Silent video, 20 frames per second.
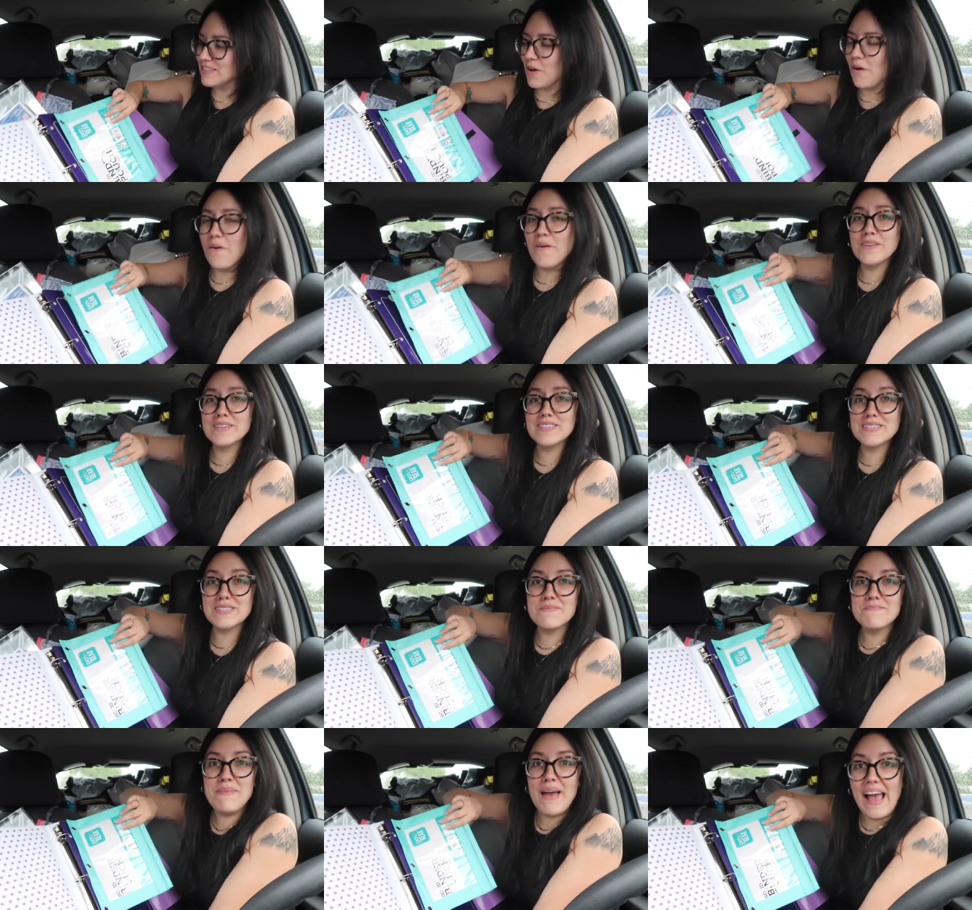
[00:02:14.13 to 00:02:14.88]
to hold
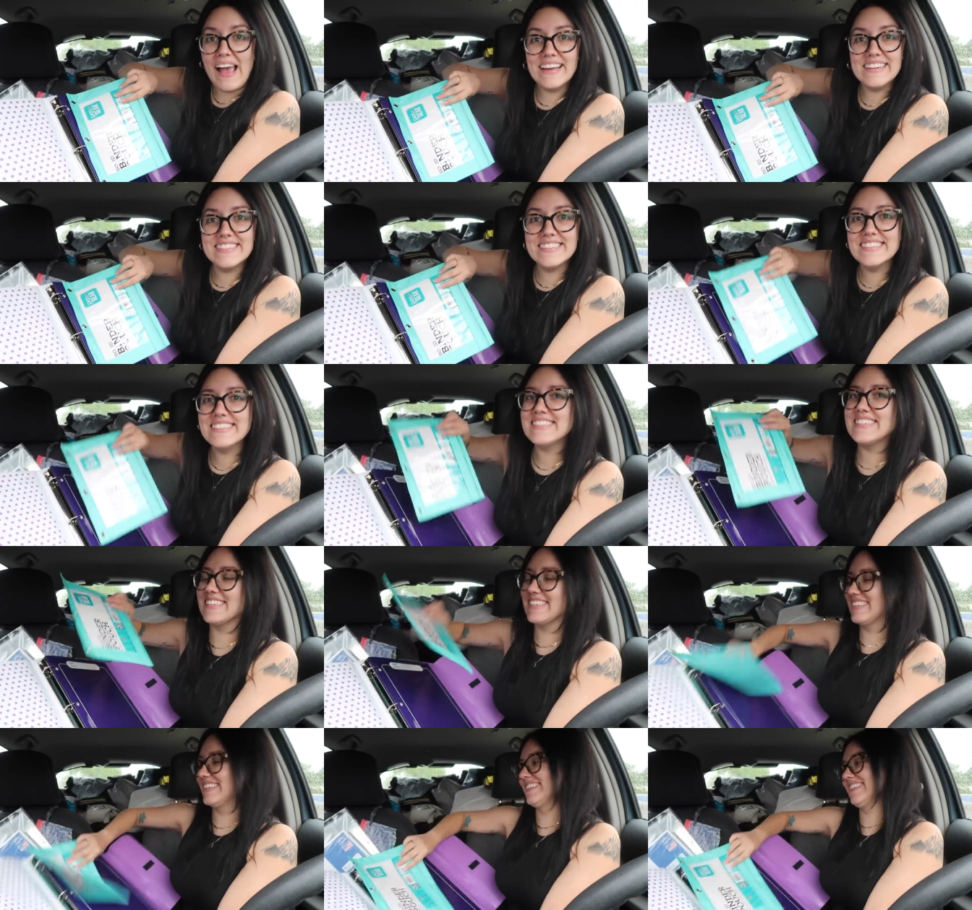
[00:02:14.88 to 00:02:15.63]
some
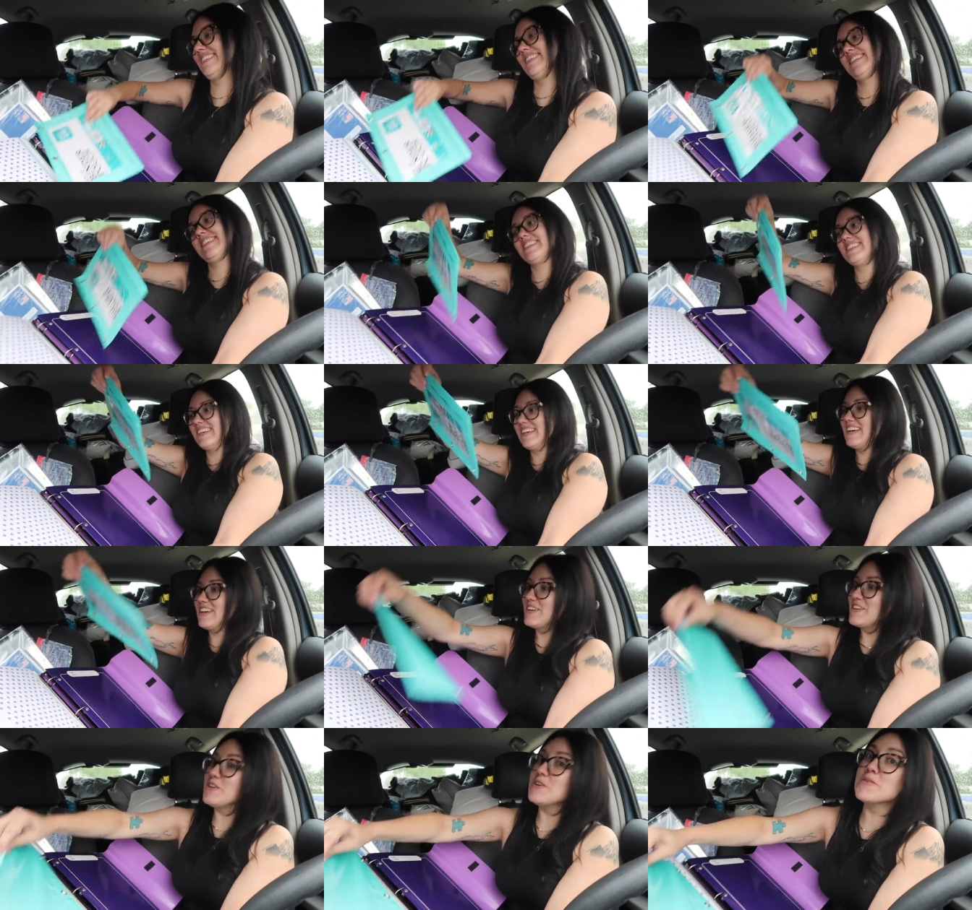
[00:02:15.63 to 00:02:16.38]
pens.
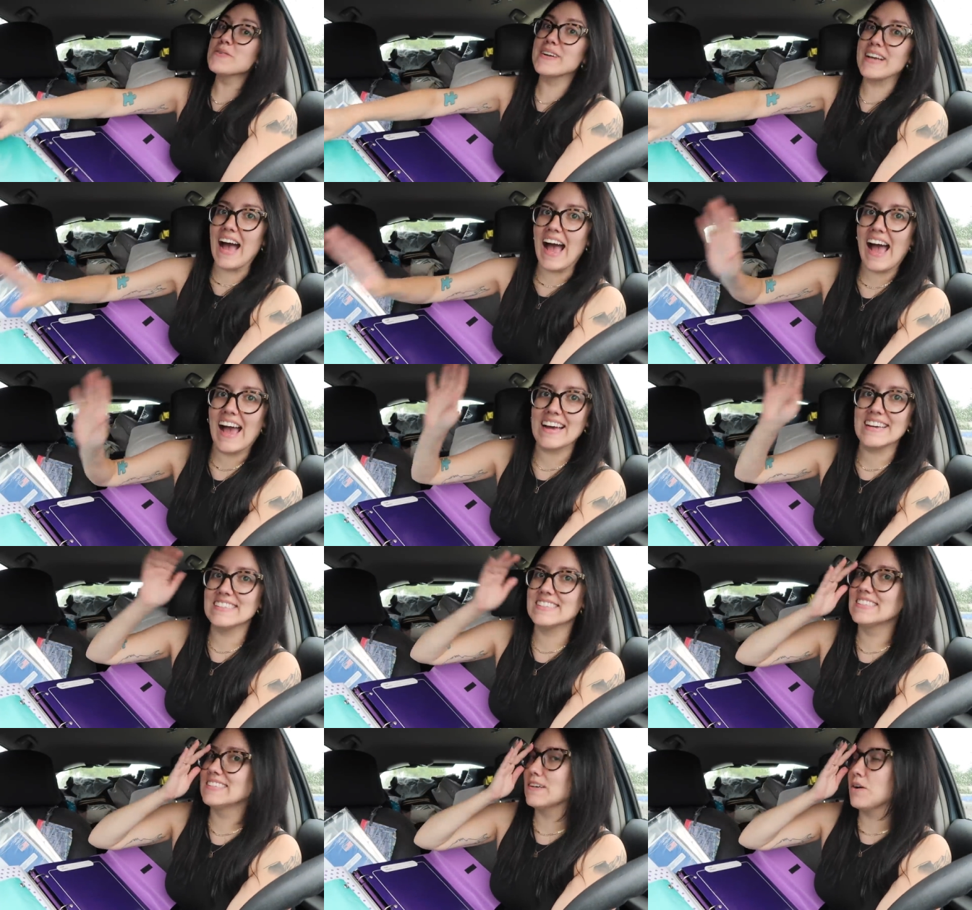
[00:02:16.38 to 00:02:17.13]
You
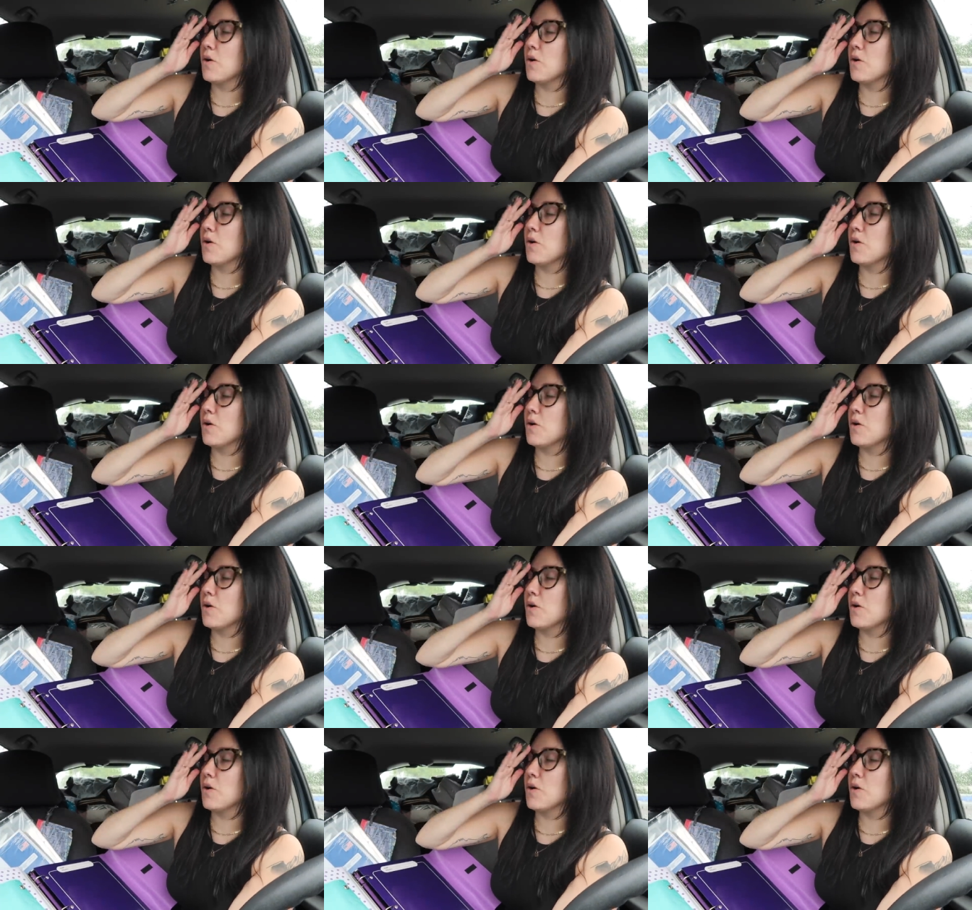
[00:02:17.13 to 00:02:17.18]
guys,